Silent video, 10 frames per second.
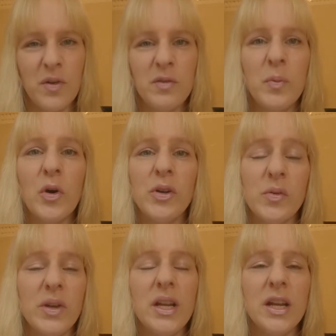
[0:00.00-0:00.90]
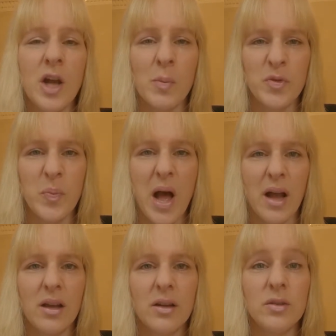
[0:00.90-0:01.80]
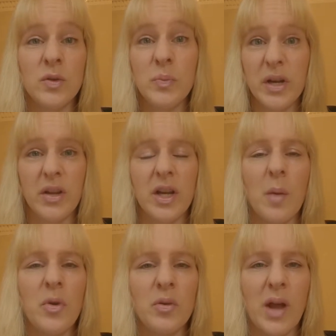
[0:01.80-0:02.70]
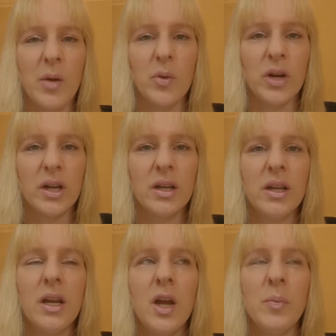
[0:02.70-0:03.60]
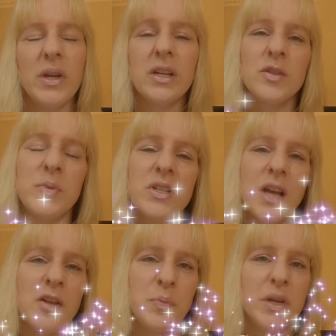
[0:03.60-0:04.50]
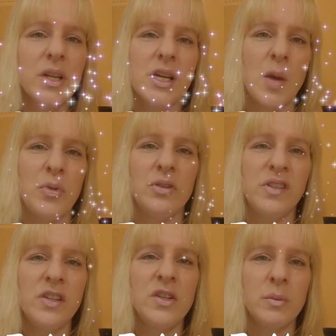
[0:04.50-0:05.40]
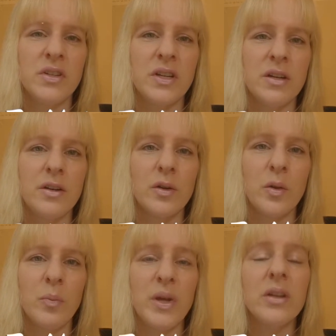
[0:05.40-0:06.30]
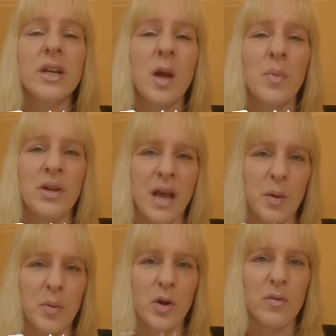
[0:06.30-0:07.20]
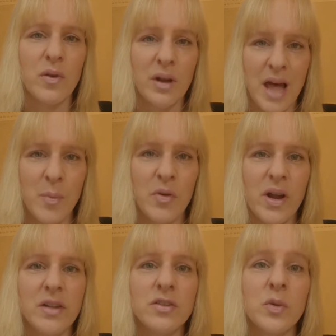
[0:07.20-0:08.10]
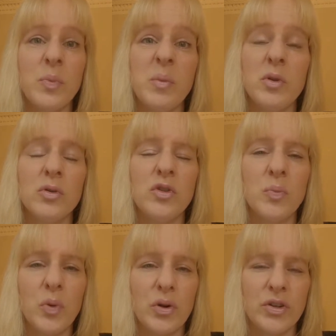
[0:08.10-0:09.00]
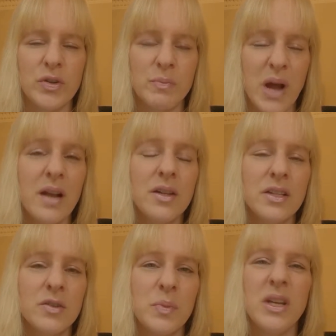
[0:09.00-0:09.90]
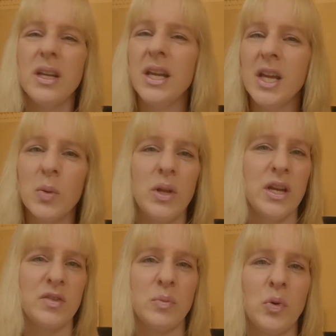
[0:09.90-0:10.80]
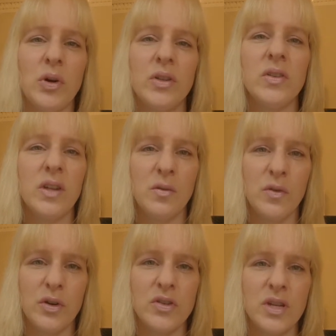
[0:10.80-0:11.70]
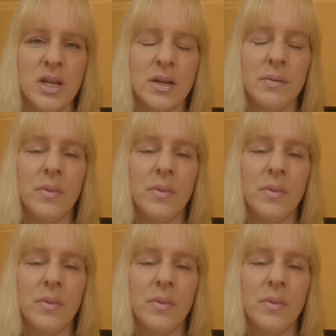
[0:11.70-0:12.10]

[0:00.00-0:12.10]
fifth point really comes back to building up your network. Because besides building up your teaching material, building up a network of collaborators or people who support you might just be equally as important in the first year.